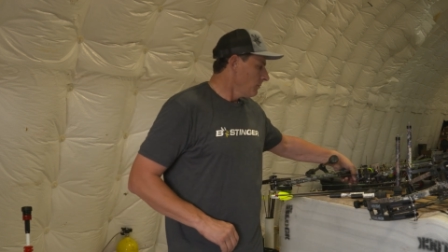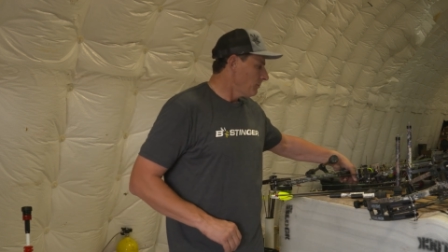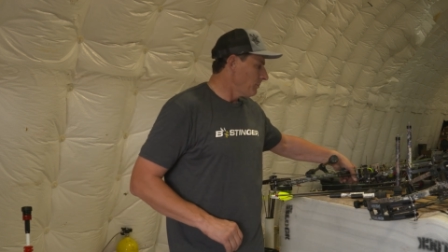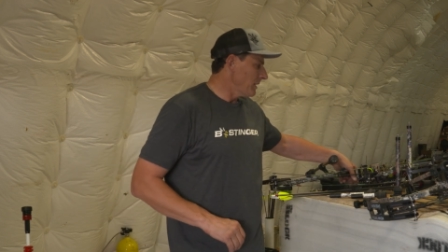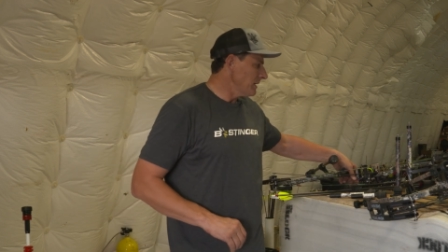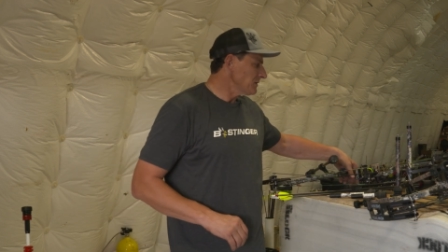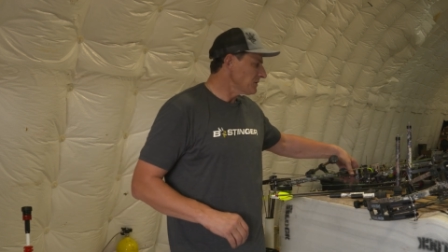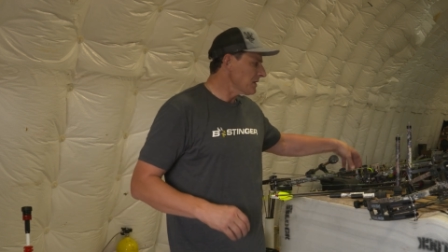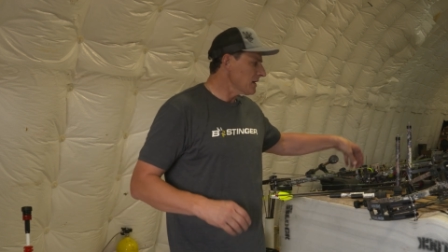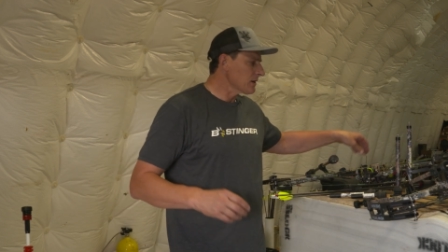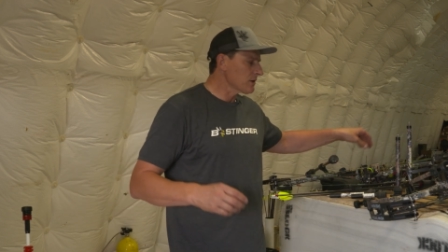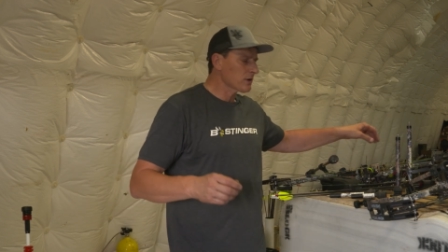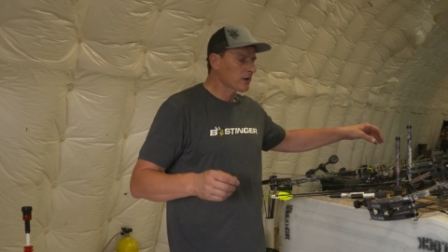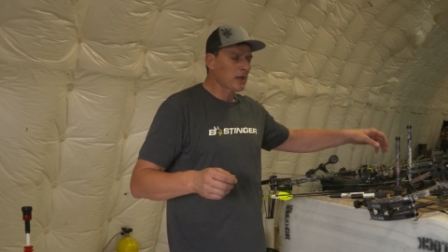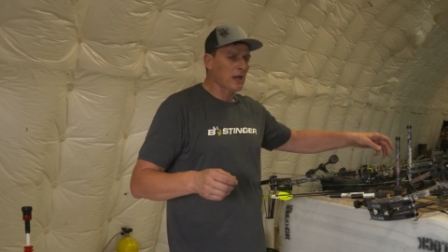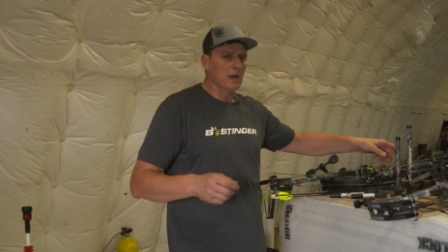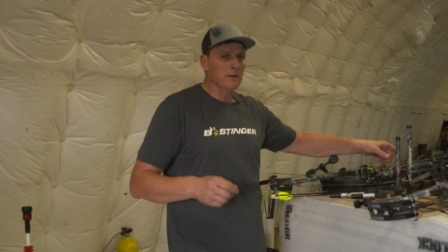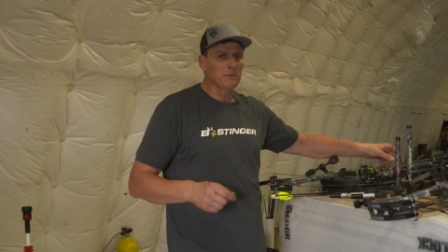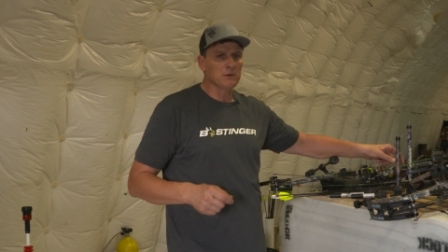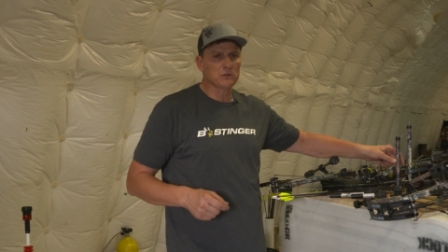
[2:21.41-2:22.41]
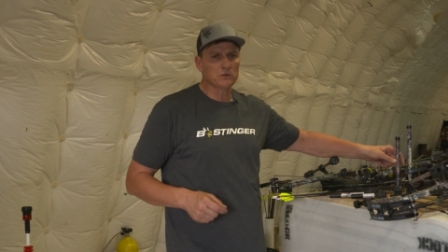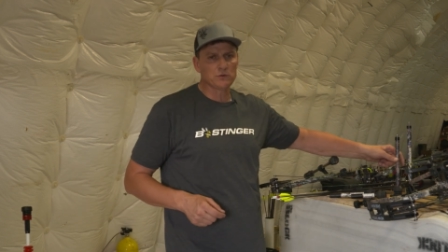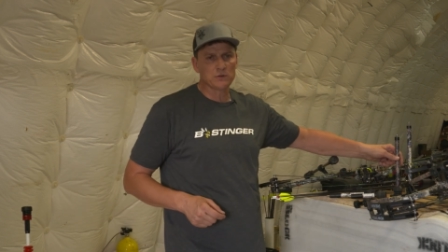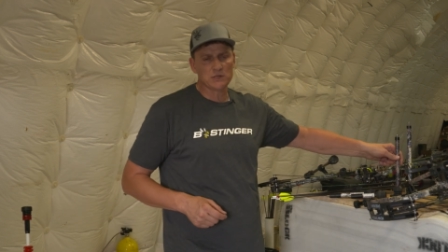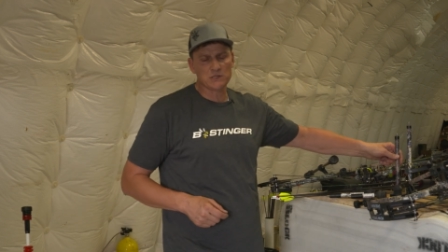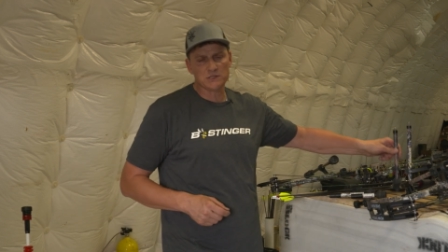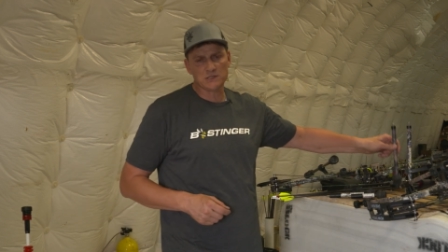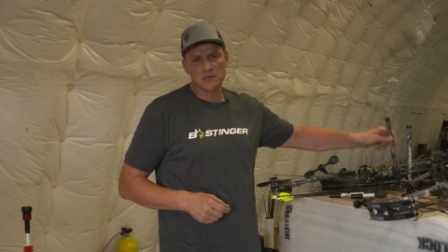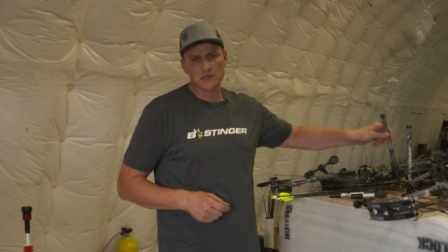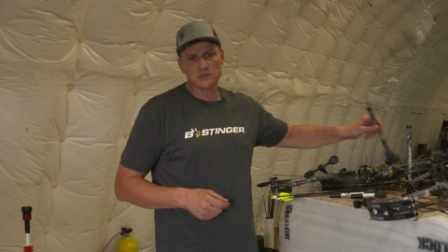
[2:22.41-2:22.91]
Bee Stinger came into
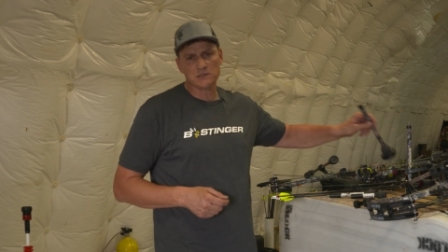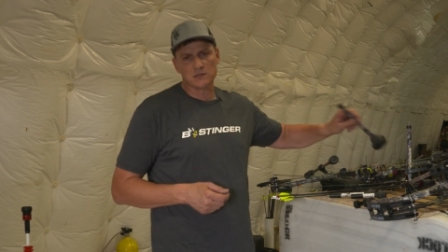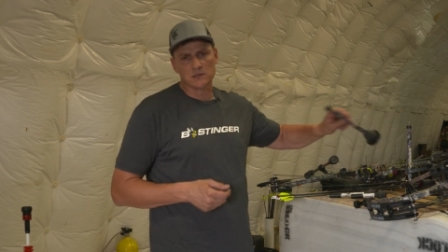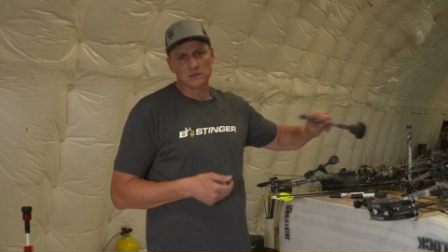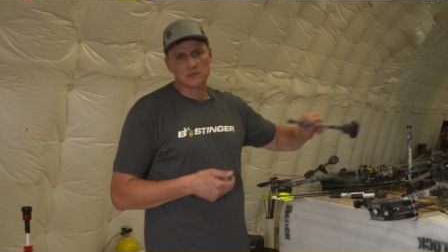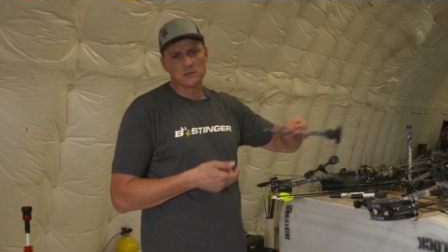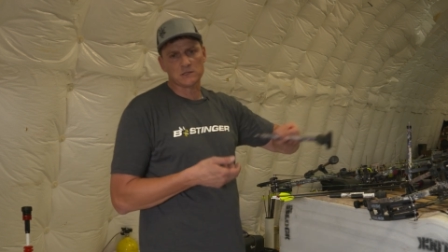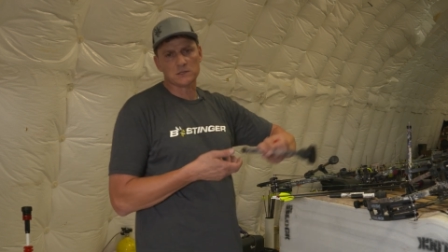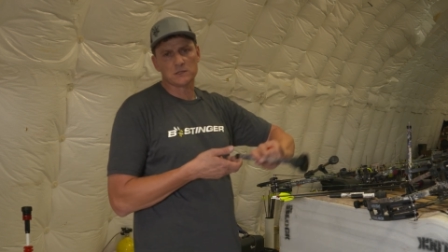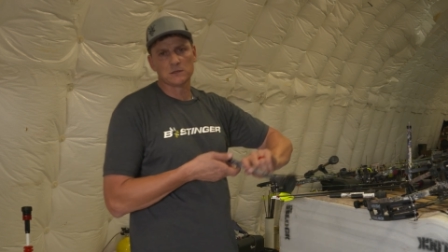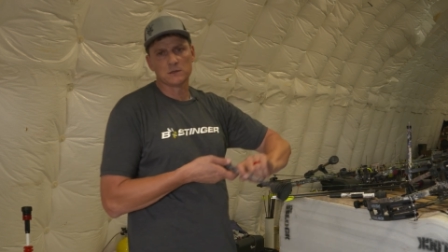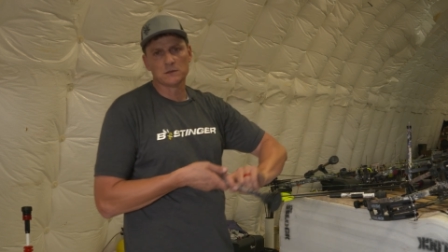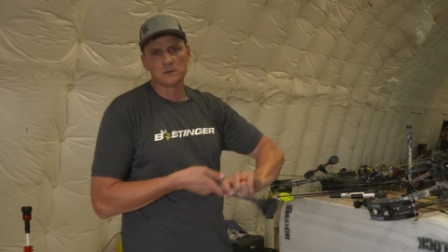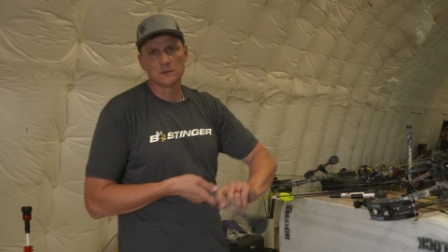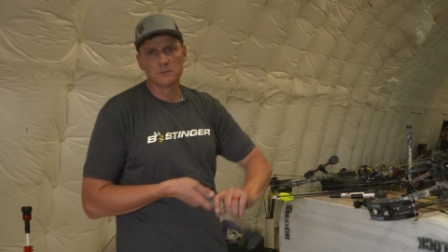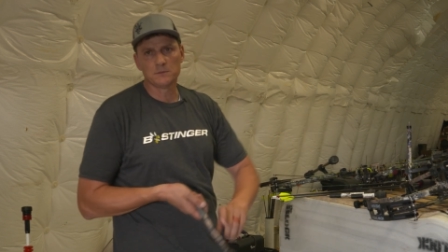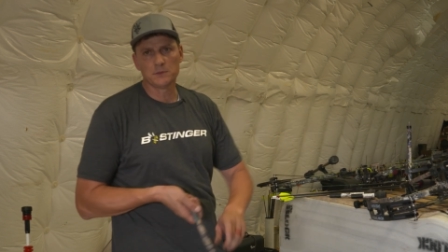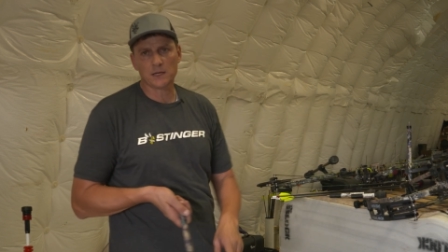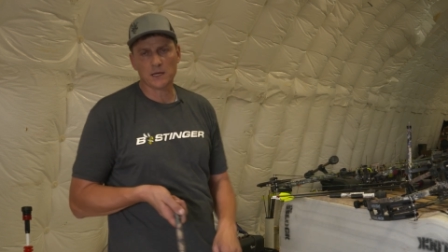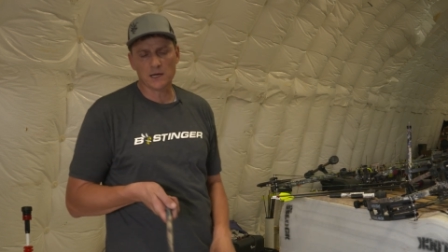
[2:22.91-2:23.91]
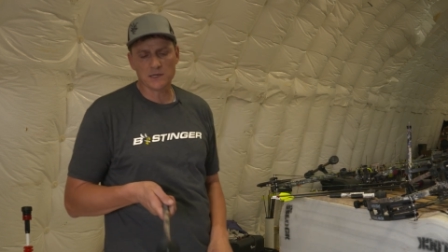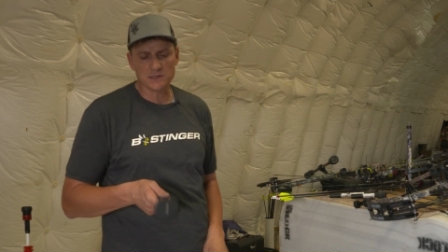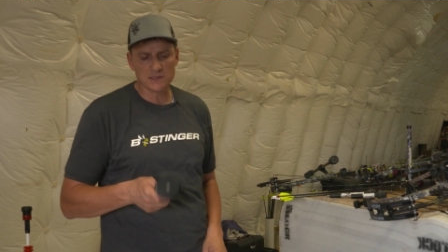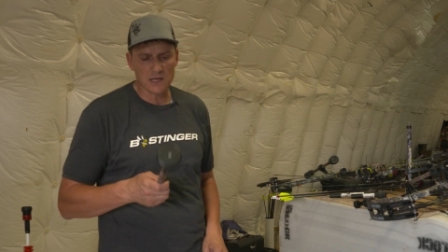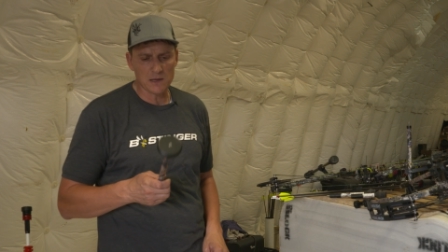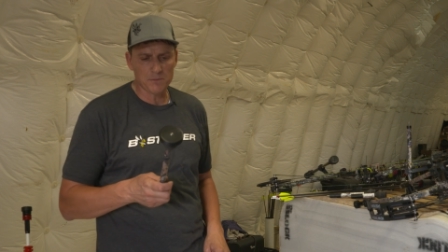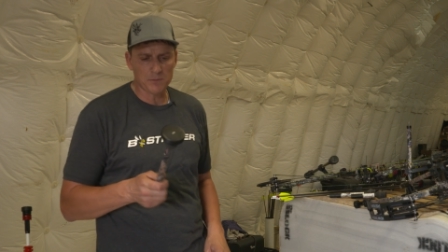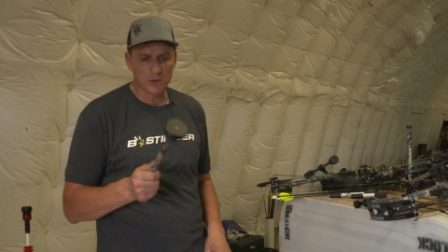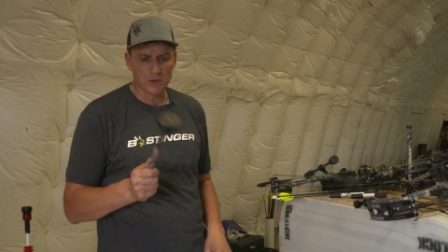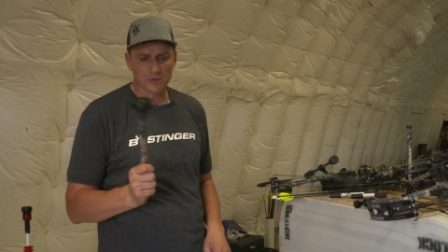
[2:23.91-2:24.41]
existence because
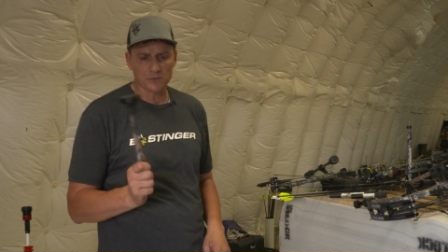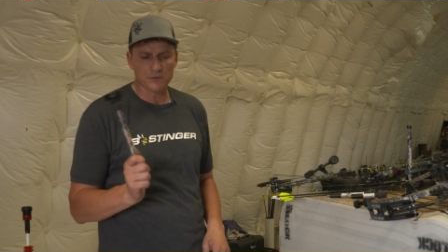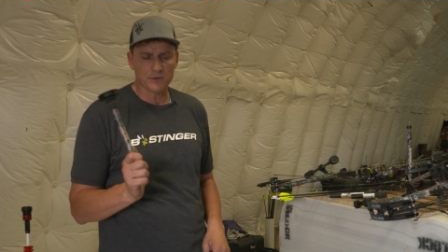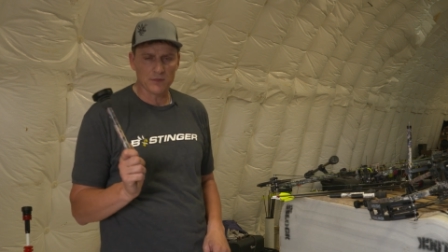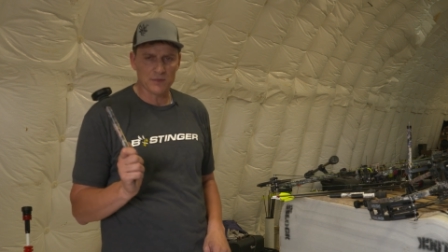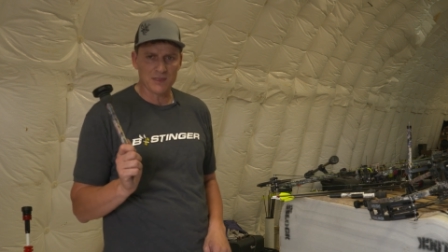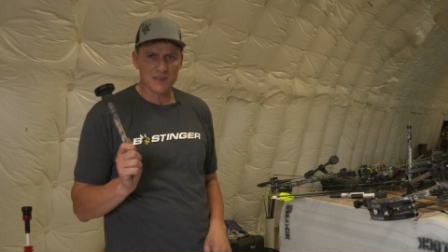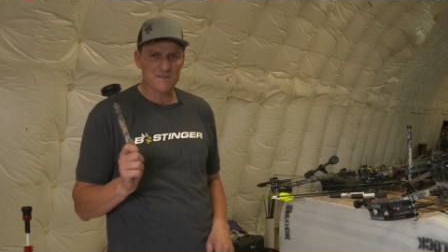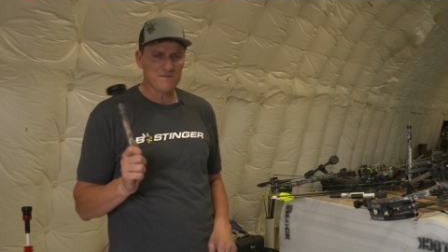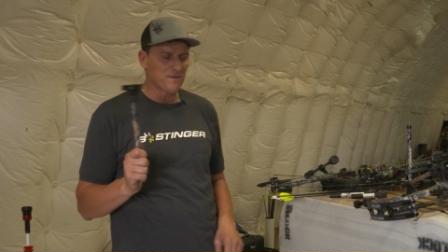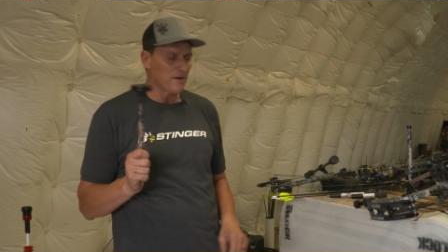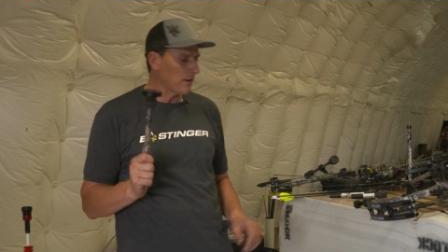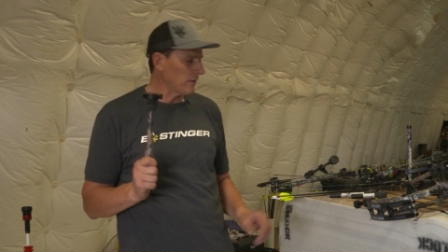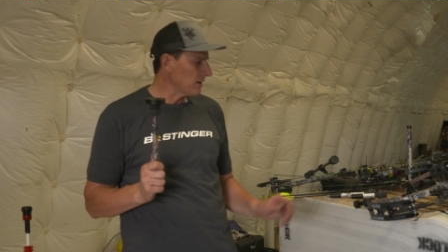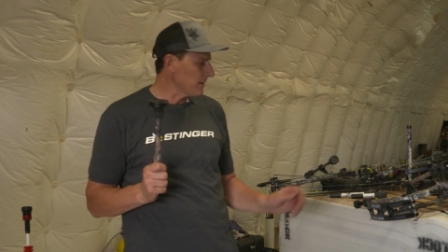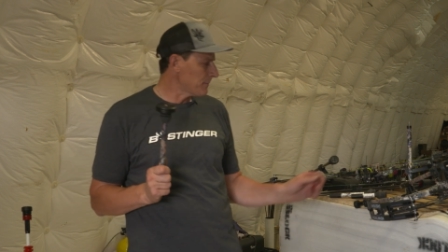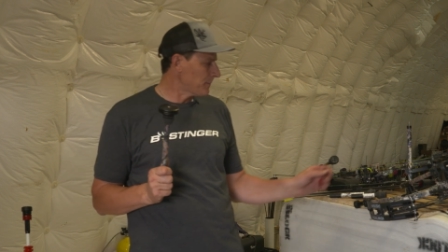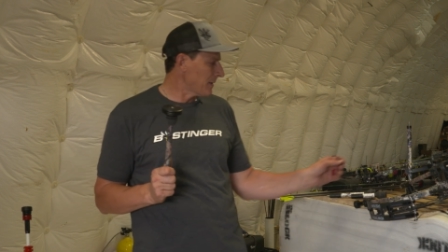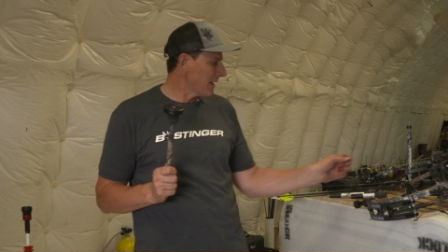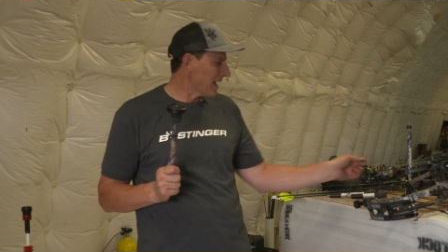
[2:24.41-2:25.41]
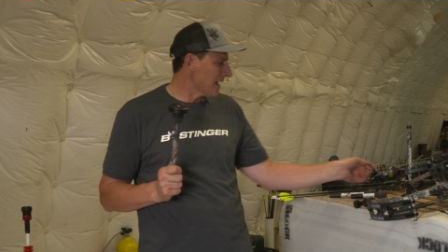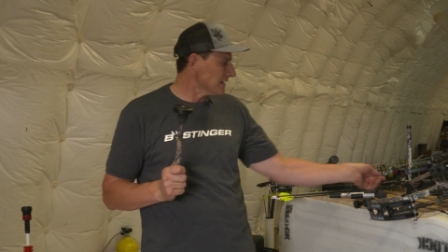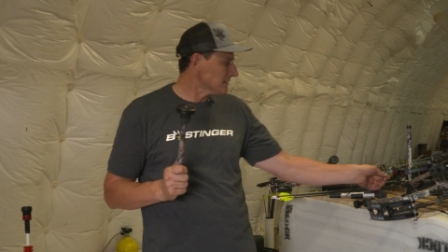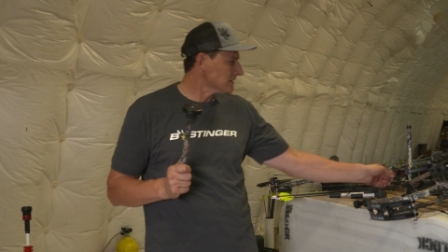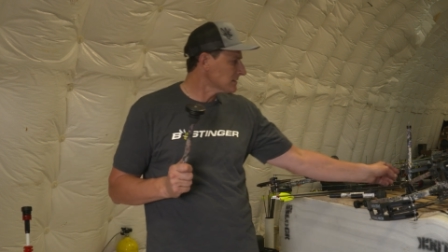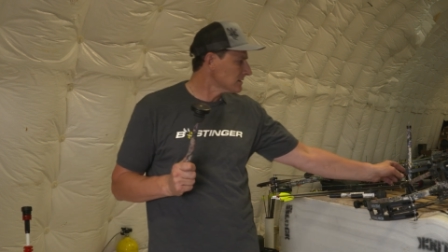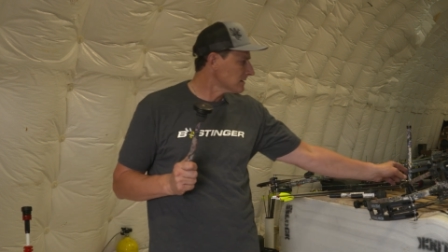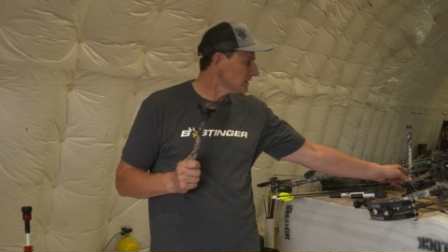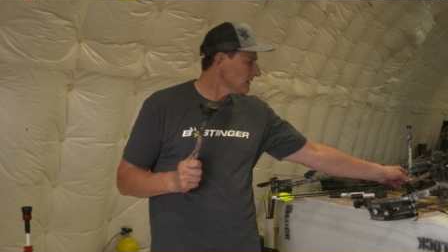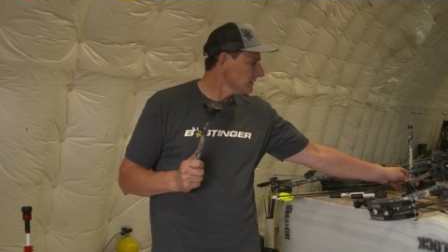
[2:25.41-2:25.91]
they built the very
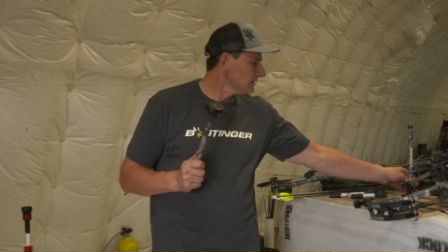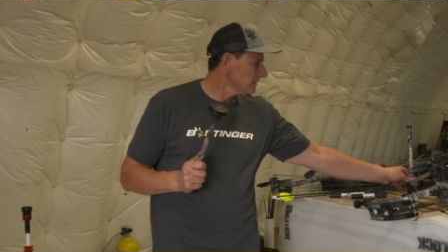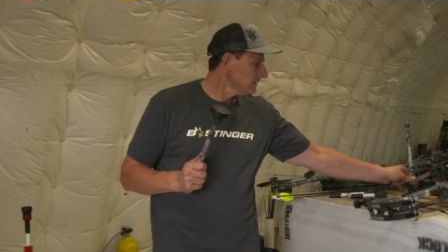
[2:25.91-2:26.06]
best